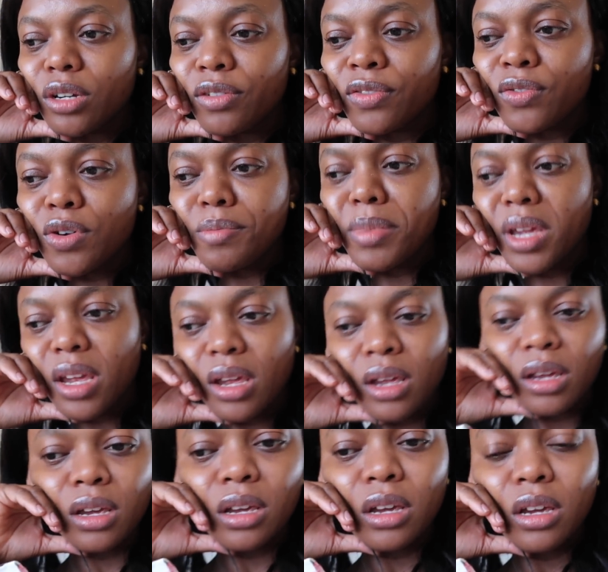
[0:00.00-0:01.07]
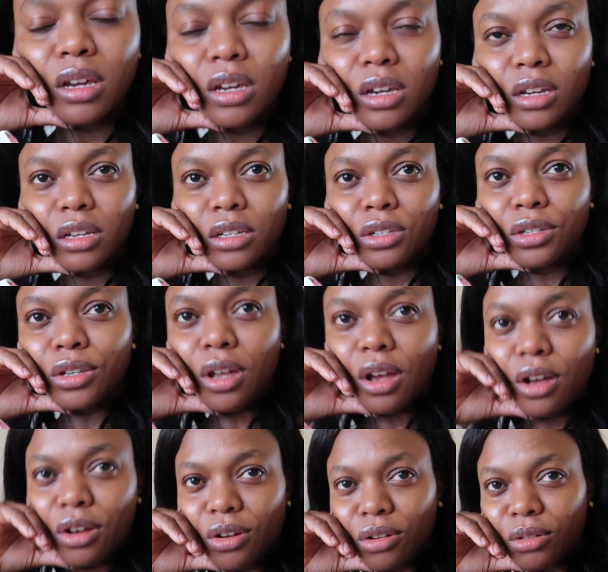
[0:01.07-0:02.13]
for me.
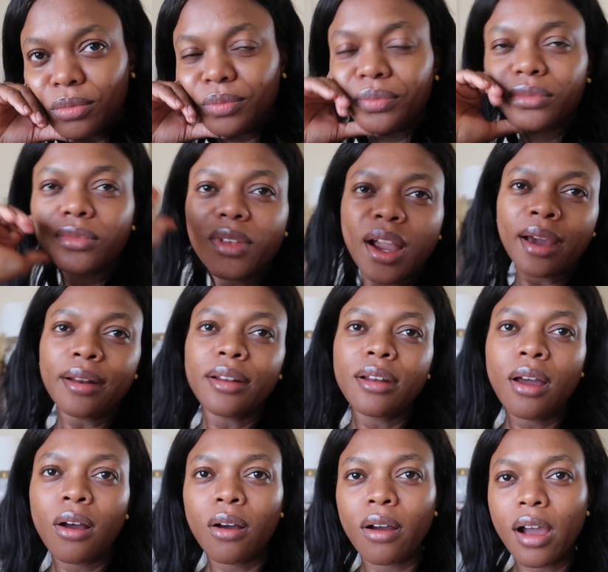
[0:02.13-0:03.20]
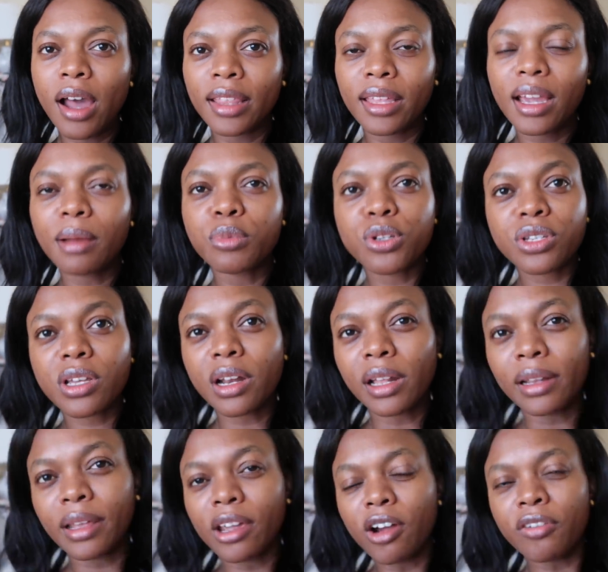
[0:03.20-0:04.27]
So I don't know. I think I'm just gonna
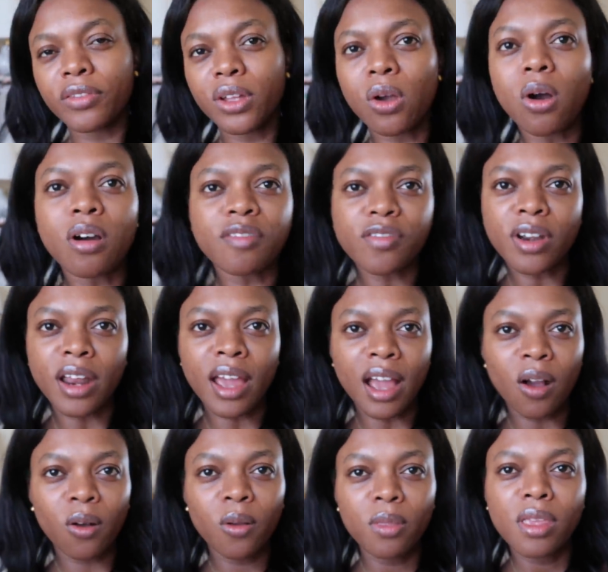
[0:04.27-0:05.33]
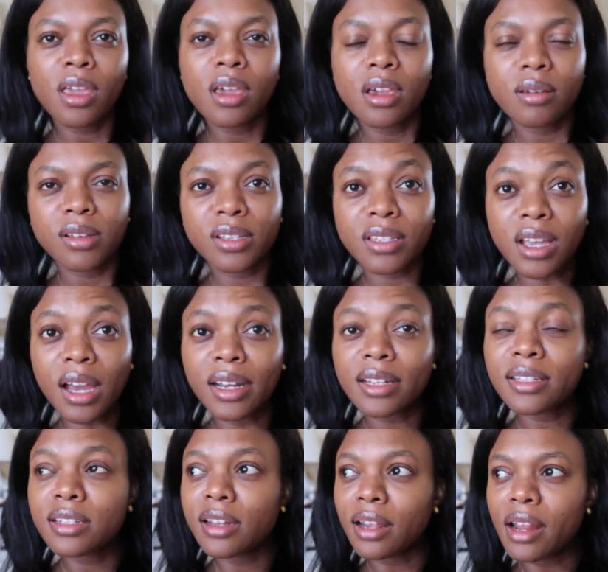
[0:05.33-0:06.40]
lay off the car for now, because
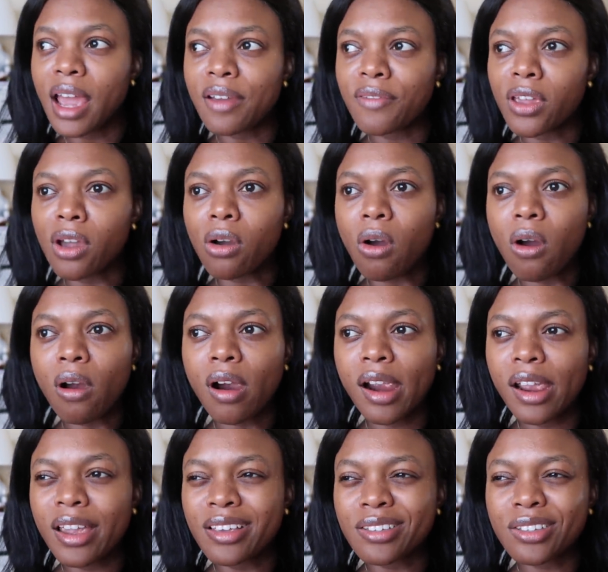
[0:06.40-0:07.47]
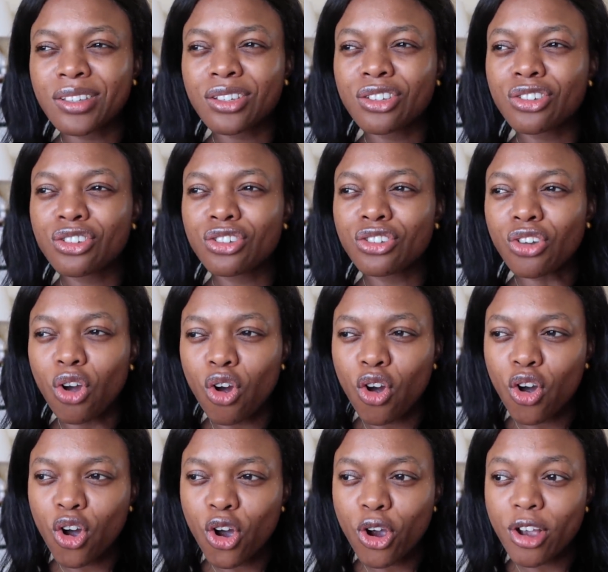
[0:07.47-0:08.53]
honestly, not having a car is
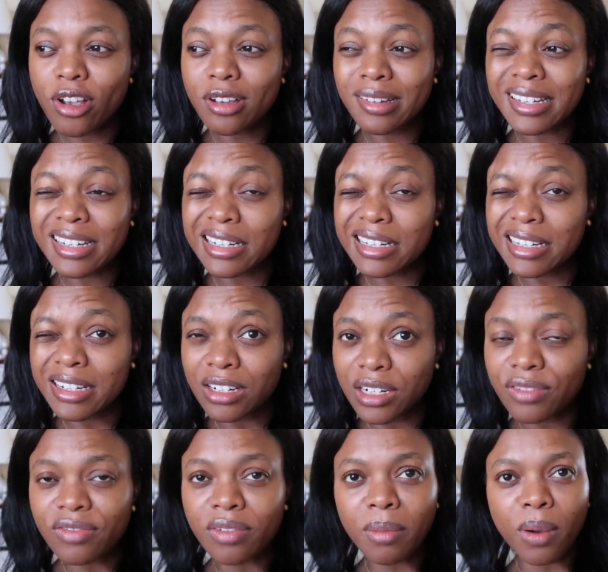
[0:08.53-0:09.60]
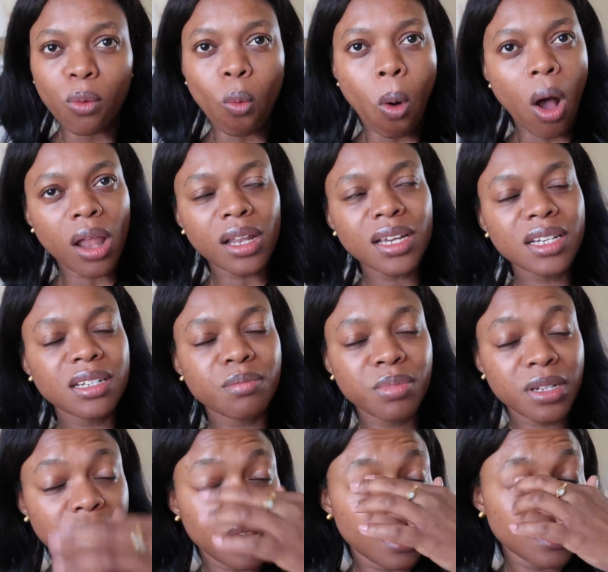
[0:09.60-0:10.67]
so good for my wallet,
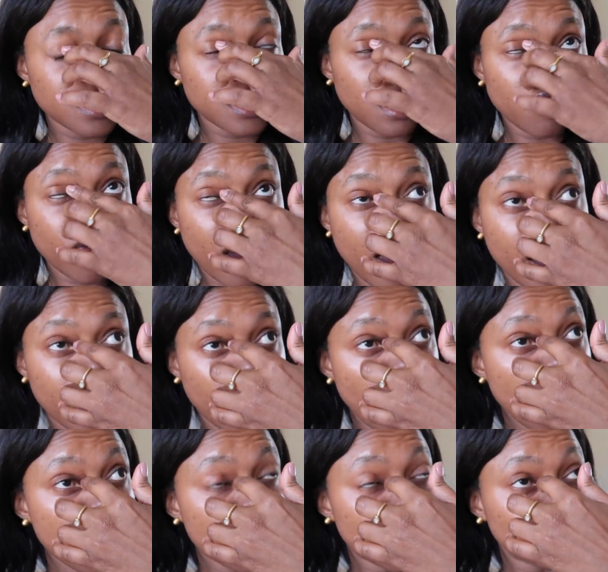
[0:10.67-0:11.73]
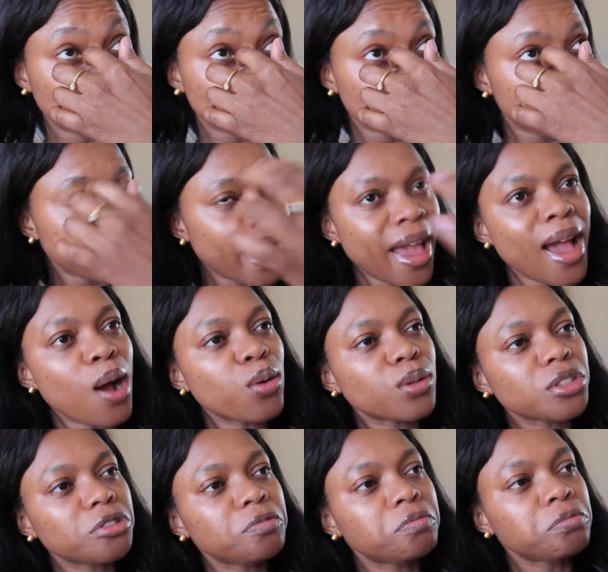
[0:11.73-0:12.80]
because if I had a car, I'll just be
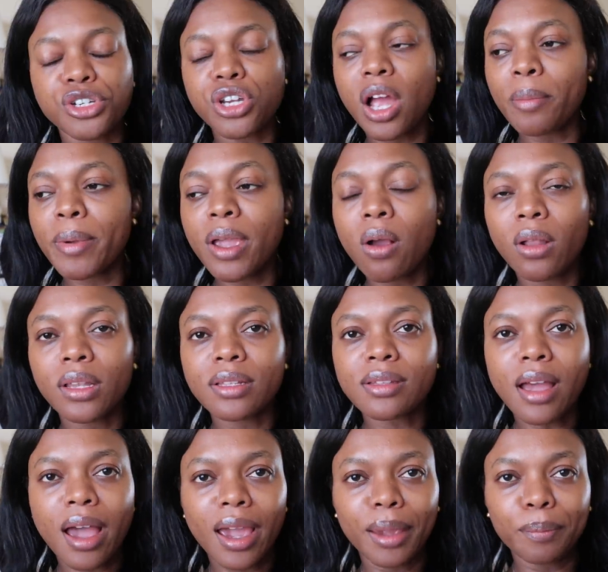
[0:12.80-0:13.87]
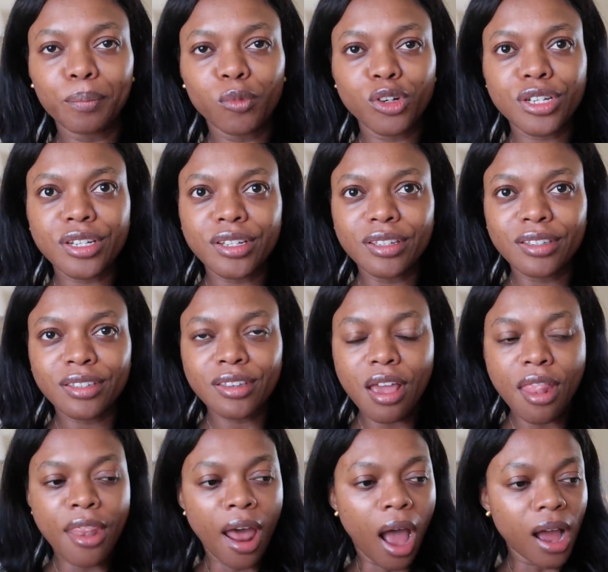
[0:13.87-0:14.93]
out and shopping all the time, which is
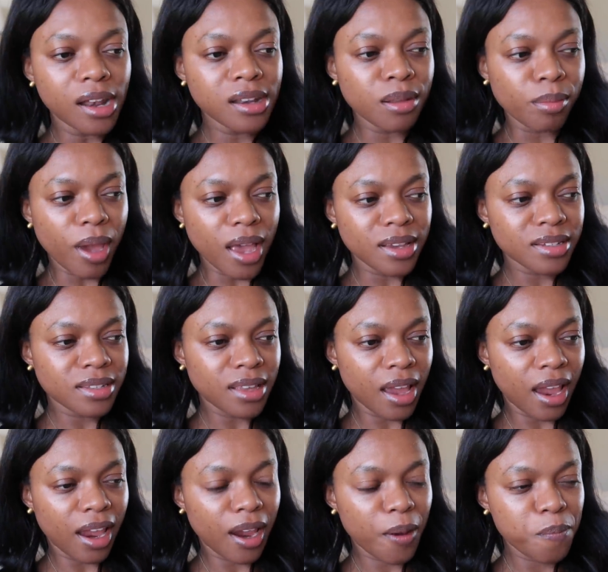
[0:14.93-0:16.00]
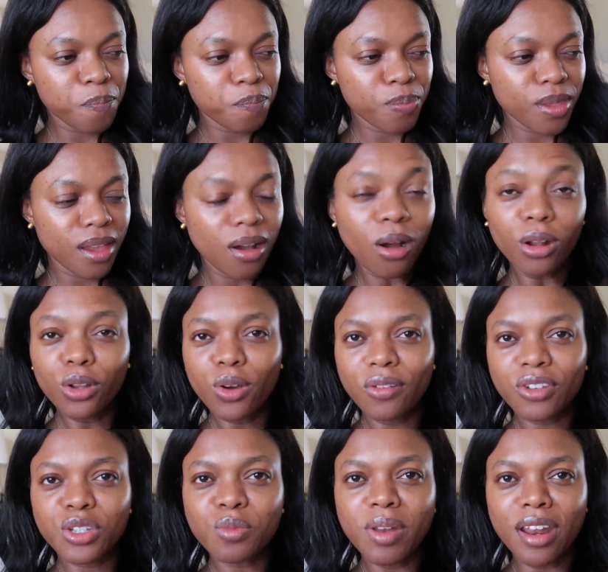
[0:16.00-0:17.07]
not the best thing. Although I've
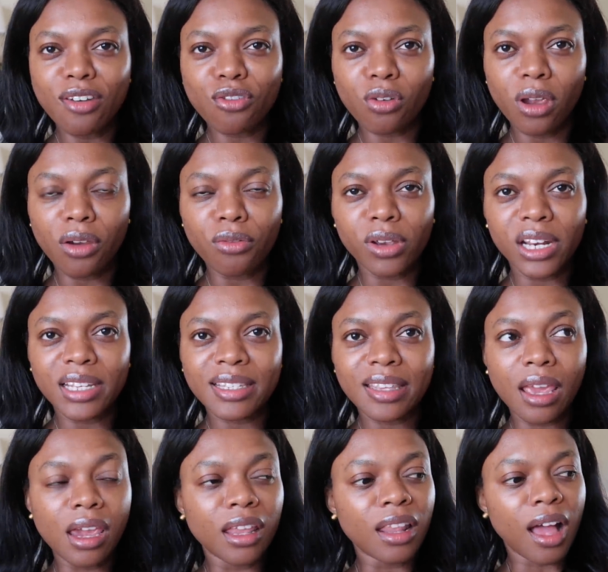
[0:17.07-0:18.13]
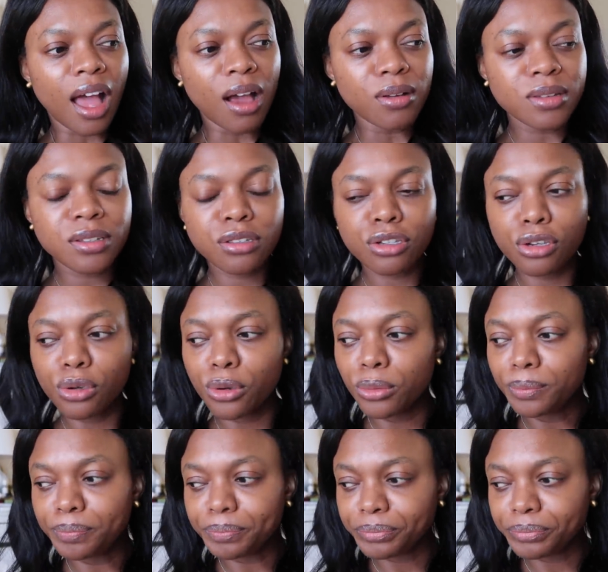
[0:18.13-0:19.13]
just been enjoying really staying in the house too.